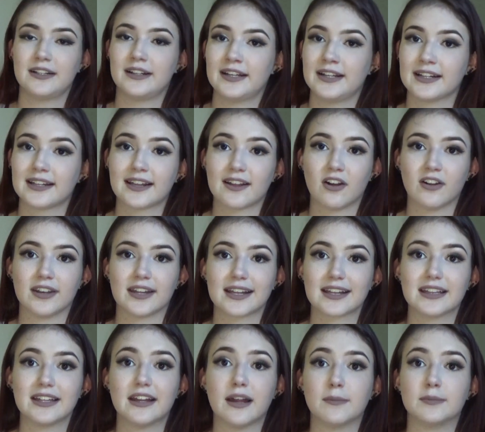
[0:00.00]
It's
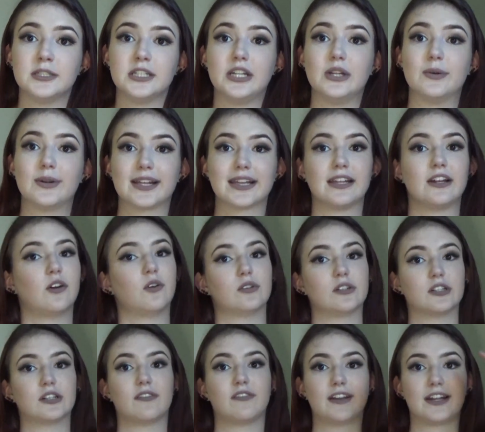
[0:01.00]
honestly up to you as the
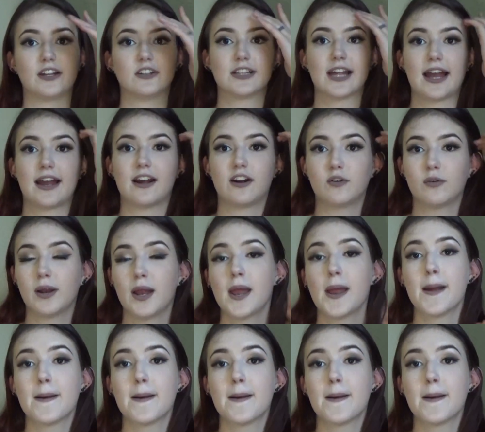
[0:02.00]
owner to figure that out.